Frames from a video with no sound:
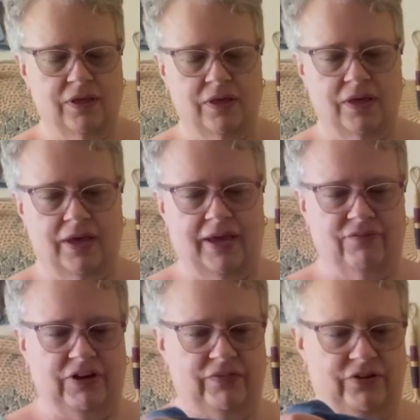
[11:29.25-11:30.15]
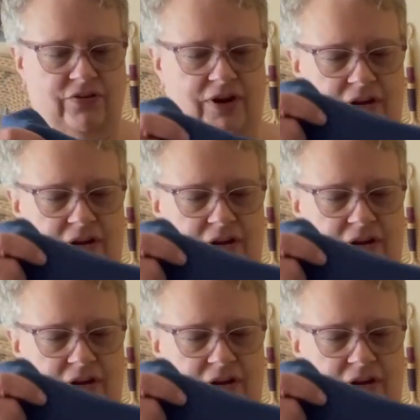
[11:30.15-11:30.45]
I haven't even tried